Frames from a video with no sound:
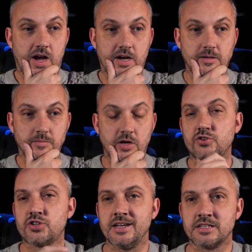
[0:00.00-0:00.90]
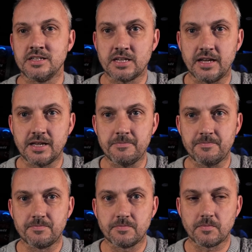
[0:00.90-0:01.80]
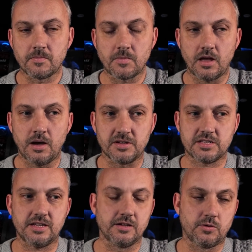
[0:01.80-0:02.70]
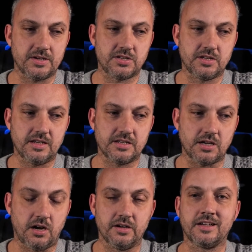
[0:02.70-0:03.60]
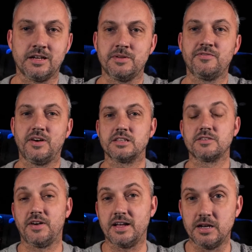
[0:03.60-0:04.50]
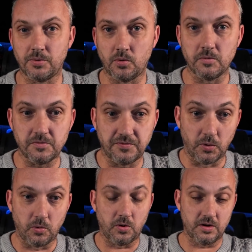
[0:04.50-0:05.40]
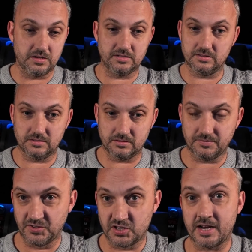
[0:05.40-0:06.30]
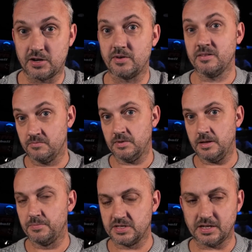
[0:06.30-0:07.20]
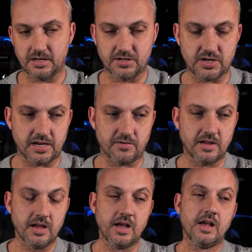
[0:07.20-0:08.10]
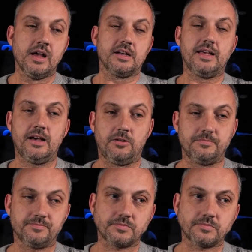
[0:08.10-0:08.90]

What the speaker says: whose shares is he taking? And my second question is, are there going to be funds available for January, in particular January? Now,